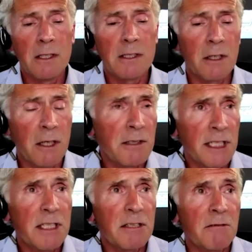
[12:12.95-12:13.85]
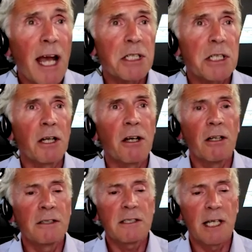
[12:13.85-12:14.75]
And so those interaction
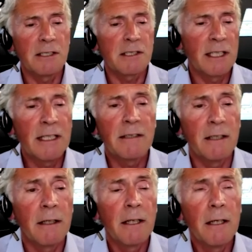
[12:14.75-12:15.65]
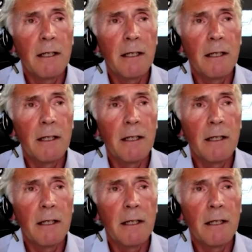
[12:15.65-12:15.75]
contents are hidden.